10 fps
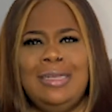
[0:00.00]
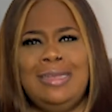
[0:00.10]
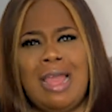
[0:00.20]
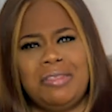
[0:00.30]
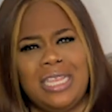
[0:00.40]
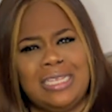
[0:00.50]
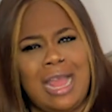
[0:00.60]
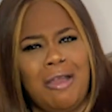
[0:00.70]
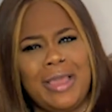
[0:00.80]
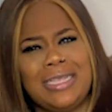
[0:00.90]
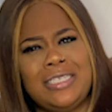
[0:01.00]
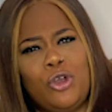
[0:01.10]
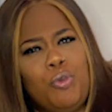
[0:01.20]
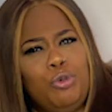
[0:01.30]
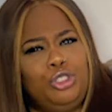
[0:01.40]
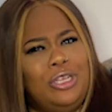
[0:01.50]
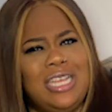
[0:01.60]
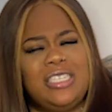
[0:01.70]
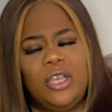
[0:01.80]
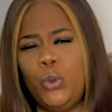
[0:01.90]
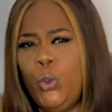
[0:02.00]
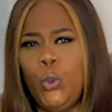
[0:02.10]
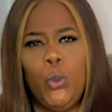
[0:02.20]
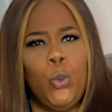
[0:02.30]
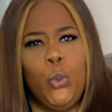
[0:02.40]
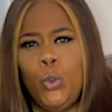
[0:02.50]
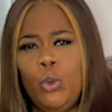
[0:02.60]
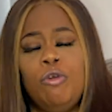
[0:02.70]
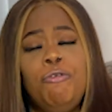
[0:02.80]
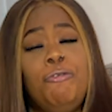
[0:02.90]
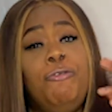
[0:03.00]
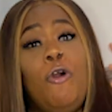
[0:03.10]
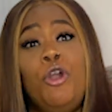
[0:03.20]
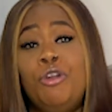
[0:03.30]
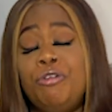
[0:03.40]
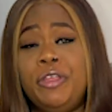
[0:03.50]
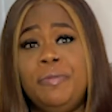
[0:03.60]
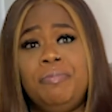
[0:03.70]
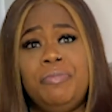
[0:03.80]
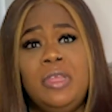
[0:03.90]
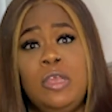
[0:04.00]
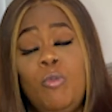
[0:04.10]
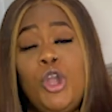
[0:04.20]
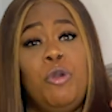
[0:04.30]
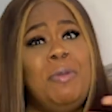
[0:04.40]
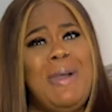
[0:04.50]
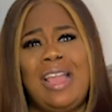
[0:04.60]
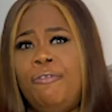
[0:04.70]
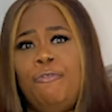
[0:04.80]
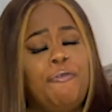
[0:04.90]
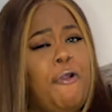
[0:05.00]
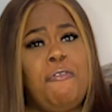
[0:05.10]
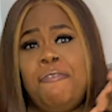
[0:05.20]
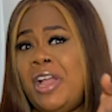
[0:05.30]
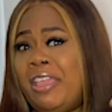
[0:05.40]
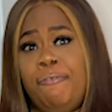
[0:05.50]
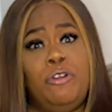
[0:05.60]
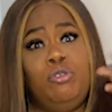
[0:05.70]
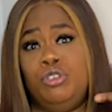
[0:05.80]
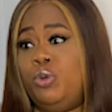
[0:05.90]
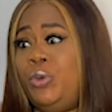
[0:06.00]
Now here's the commotion, here's the fuckery. Or going back and forth over fucking frontals and